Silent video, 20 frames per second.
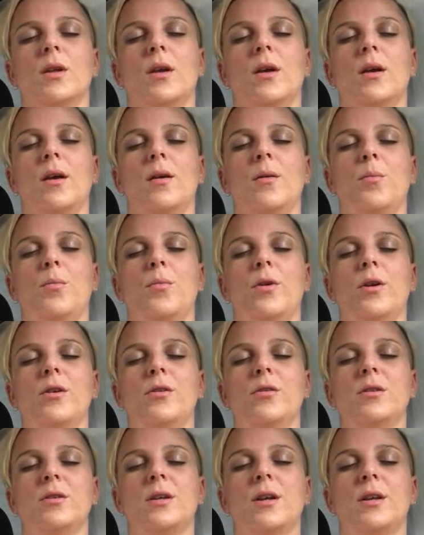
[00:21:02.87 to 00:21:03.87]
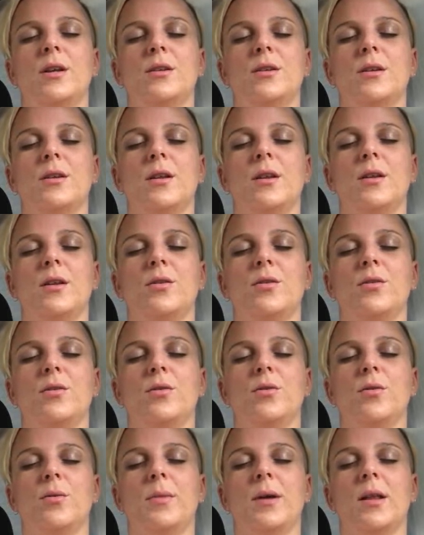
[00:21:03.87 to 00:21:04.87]
Okay, bring your attention into
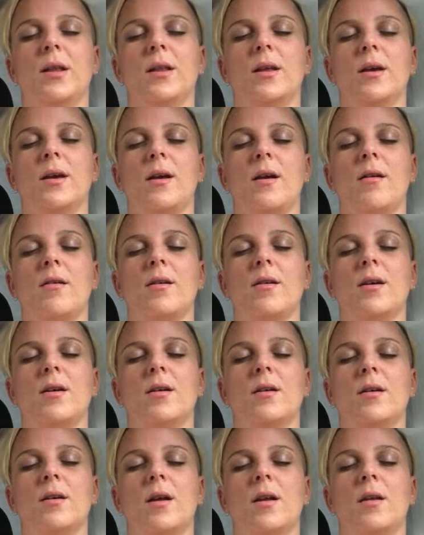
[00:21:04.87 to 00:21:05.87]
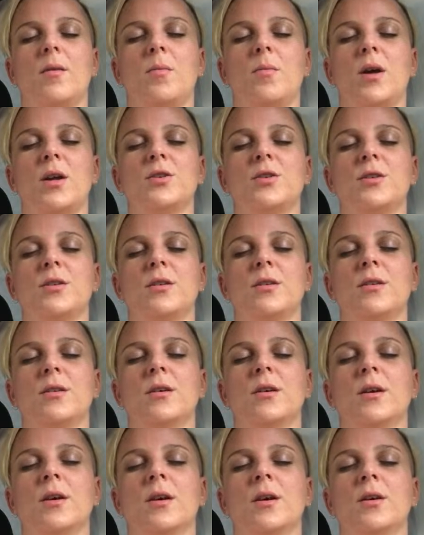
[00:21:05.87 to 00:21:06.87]
your belly area and imagine
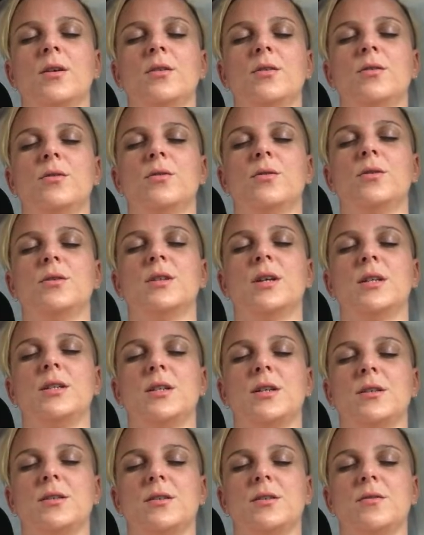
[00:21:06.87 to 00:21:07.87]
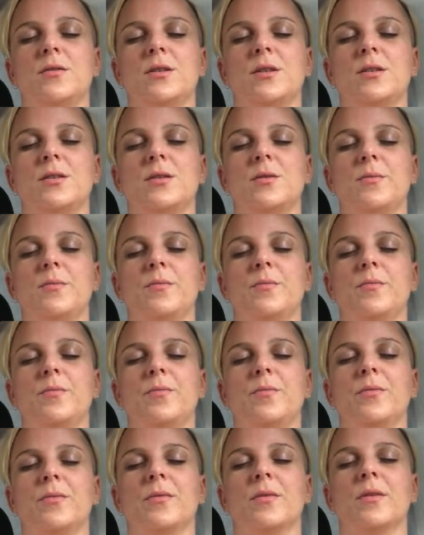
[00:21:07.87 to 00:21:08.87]
your digestive system.
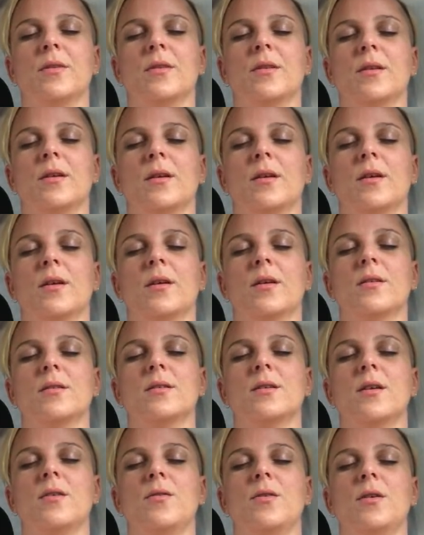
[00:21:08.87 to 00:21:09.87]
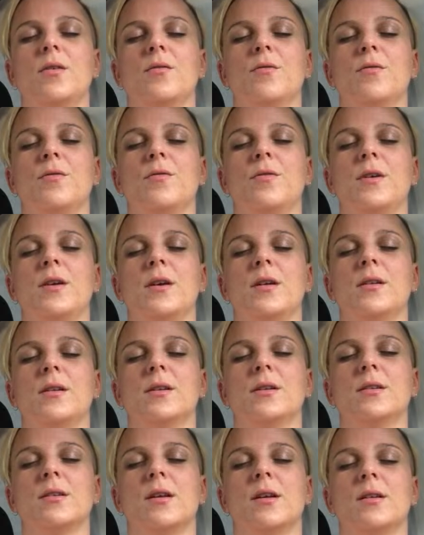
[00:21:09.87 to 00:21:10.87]
See if you can feel
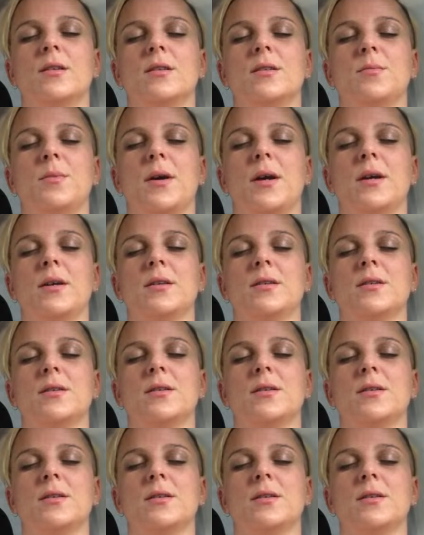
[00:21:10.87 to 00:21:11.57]
into that space